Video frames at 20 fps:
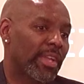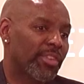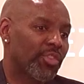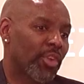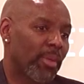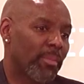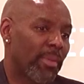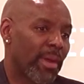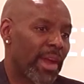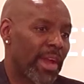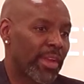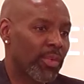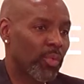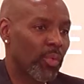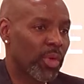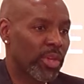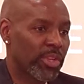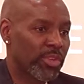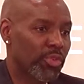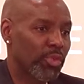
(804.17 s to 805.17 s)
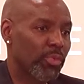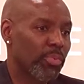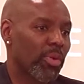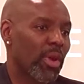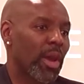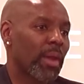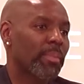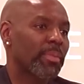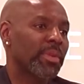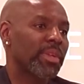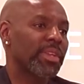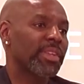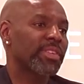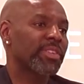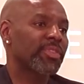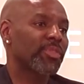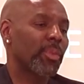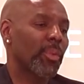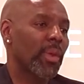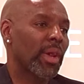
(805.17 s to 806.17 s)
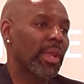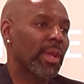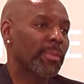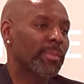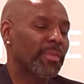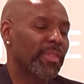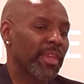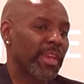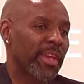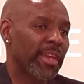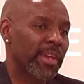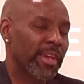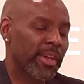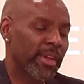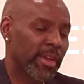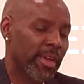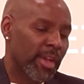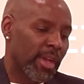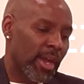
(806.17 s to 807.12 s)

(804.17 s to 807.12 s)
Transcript: start buying 1 or 2 properties while I'm there.